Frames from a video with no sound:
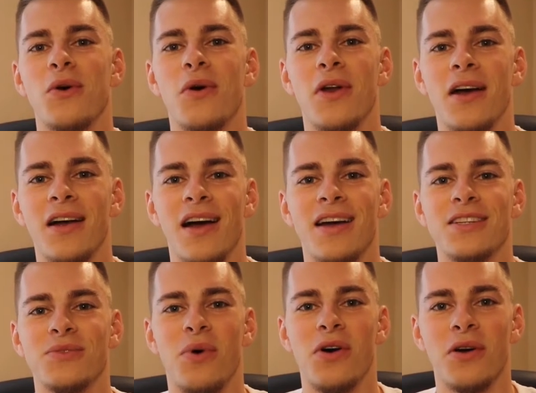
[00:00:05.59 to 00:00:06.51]
going on,
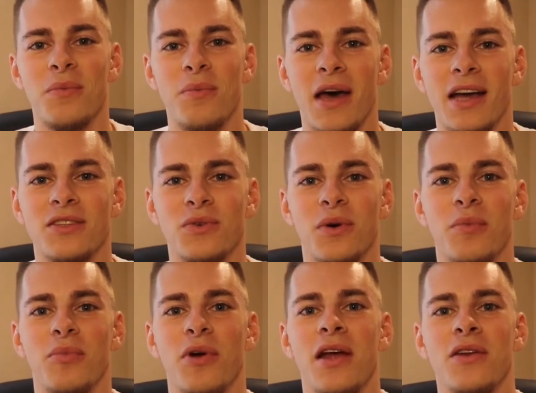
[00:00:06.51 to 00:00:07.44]
guys? Welcome back to
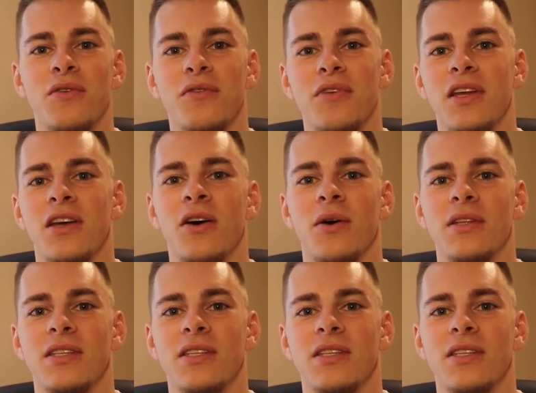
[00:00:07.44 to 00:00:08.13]
a brand new video.